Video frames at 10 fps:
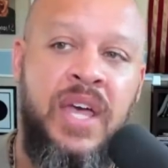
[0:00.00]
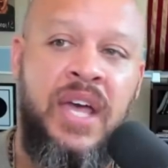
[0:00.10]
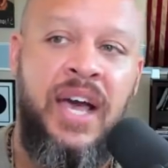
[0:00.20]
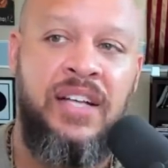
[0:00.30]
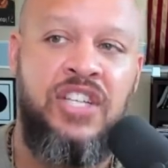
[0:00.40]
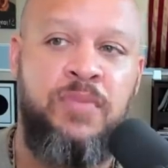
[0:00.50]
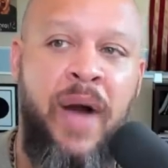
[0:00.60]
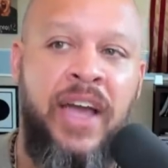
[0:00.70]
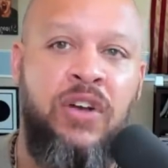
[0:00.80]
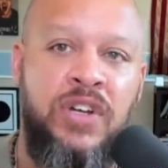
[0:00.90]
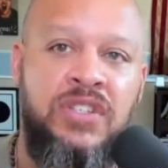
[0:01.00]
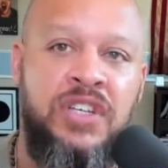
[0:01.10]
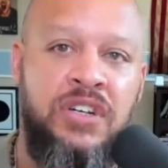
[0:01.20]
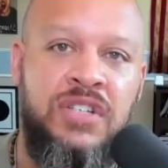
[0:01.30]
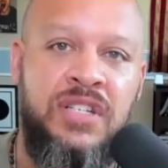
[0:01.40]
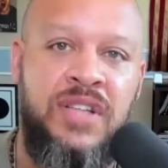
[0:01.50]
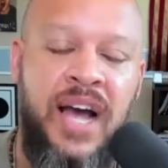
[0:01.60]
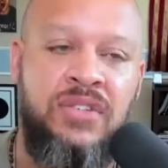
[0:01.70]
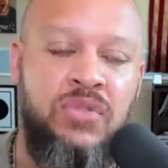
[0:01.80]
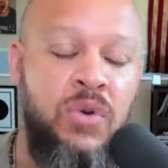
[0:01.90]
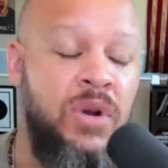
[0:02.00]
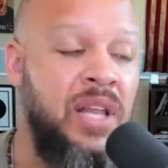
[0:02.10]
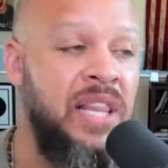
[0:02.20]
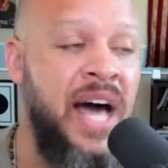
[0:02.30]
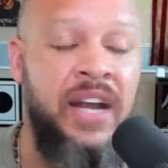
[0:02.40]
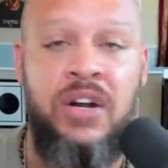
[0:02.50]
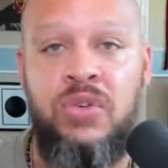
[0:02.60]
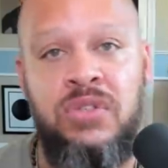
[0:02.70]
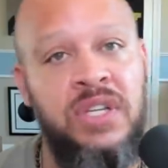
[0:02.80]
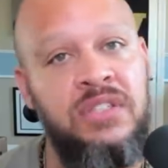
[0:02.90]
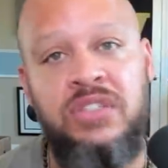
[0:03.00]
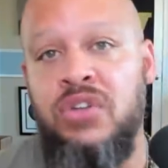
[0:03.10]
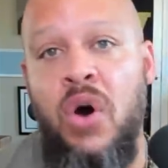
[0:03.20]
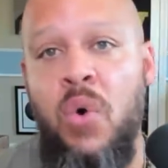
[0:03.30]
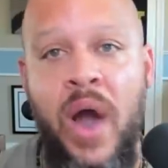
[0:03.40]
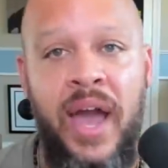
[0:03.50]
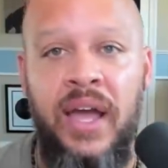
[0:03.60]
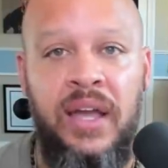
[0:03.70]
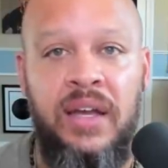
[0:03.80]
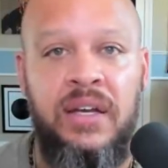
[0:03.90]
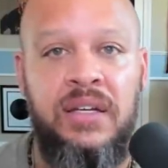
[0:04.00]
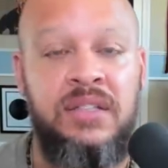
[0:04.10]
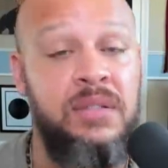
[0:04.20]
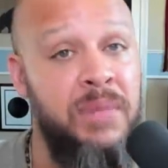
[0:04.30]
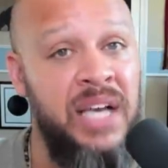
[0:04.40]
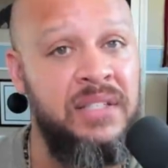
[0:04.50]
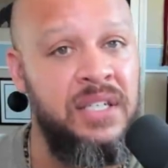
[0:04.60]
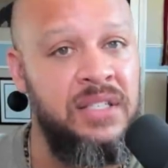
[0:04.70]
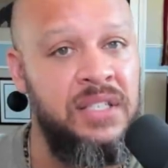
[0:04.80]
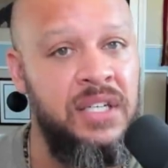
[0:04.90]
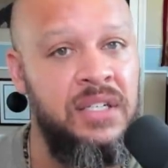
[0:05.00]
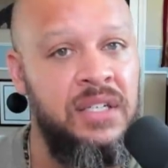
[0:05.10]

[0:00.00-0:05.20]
And just by increasing your testosterone, a lot of those things just go away. It's amazing, isn't it?